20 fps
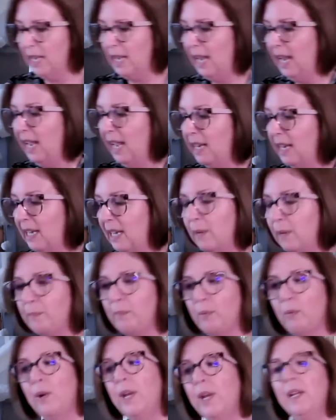And it
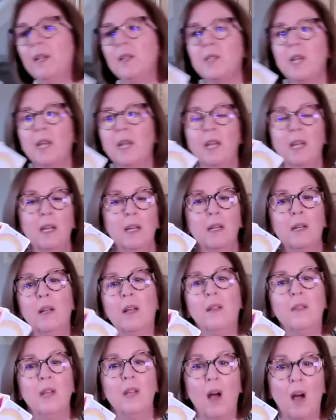brings
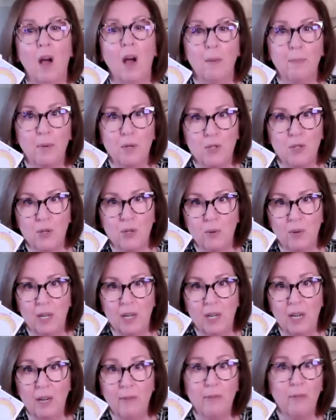in the
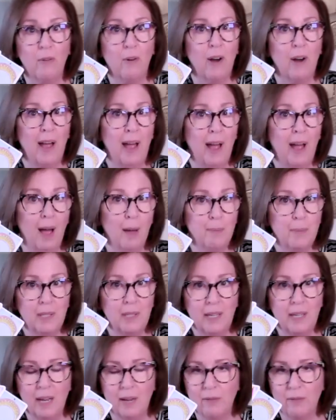opportunity for a
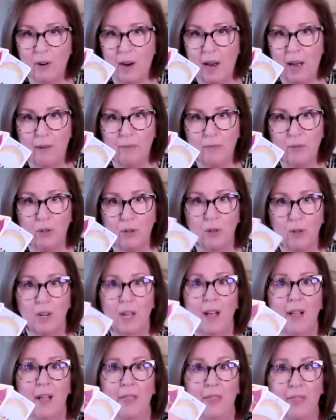happily ever after.
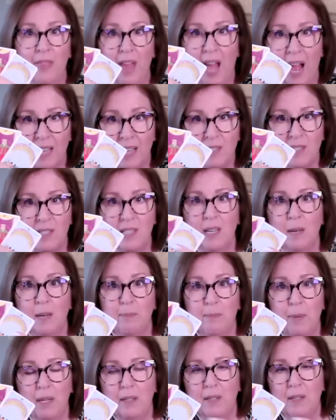That's the
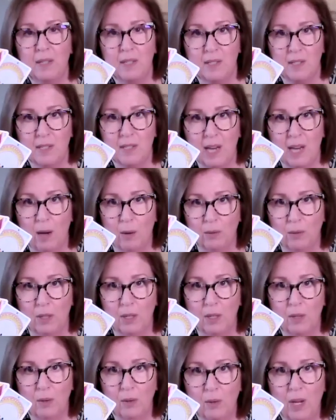abundance
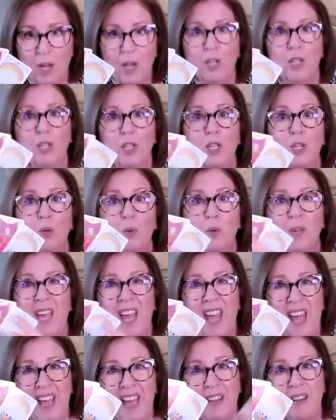download. You
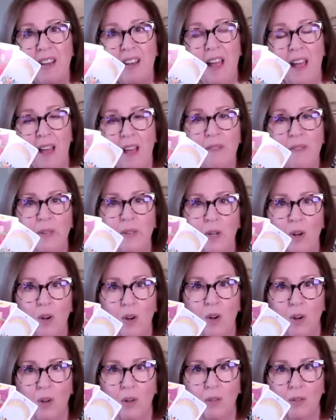can have it
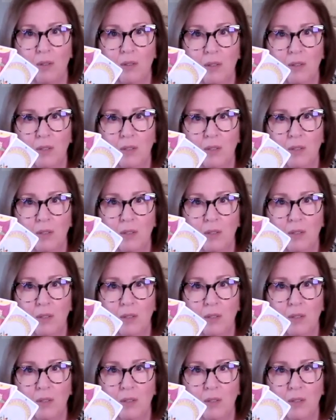all.